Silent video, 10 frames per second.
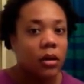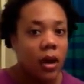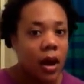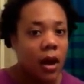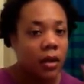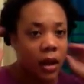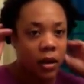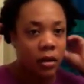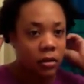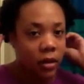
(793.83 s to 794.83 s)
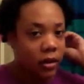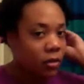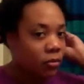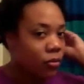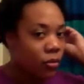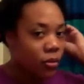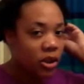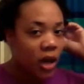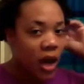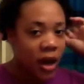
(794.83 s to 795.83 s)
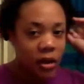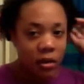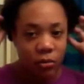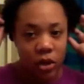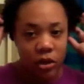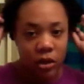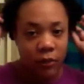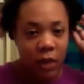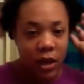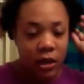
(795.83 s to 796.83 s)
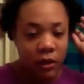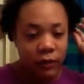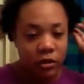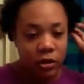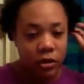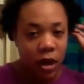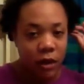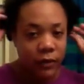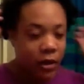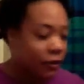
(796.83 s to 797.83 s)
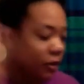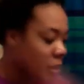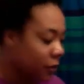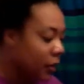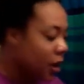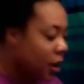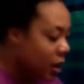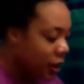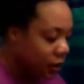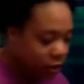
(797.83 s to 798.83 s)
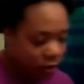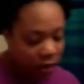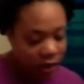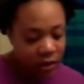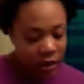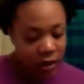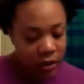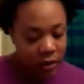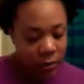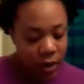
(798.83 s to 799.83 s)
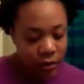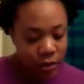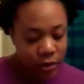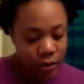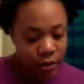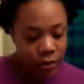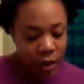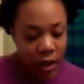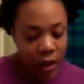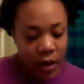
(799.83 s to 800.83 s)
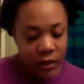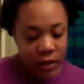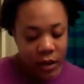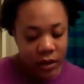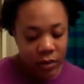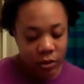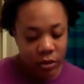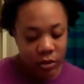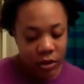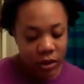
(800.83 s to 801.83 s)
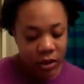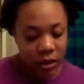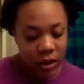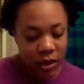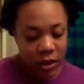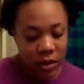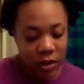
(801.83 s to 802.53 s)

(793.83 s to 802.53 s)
I like it, like the shine and mush, it, my hair feels soft and everything. And so this is supposed to, it says produce this intensely,